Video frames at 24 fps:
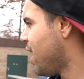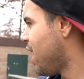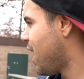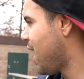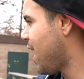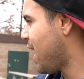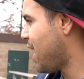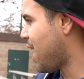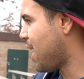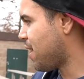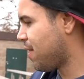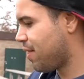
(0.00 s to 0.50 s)

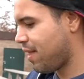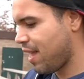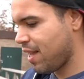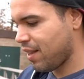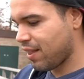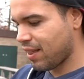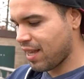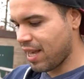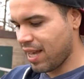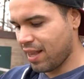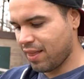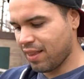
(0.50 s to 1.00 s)
And I
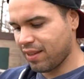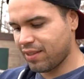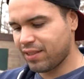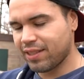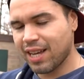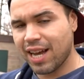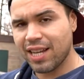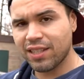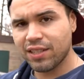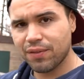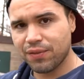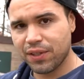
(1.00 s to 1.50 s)
think that the
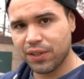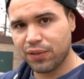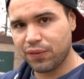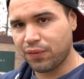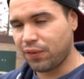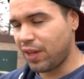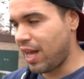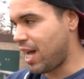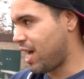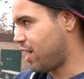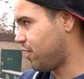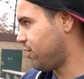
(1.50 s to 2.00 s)
size of this
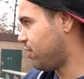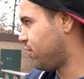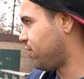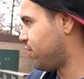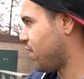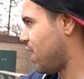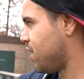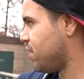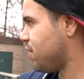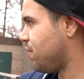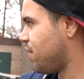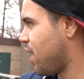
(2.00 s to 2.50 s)
flash, the
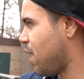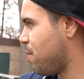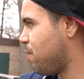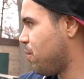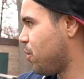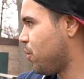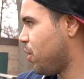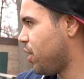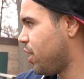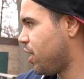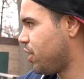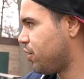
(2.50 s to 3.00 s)
size of that
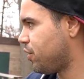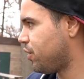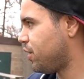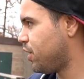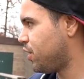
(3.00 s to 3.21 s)
beauty dish,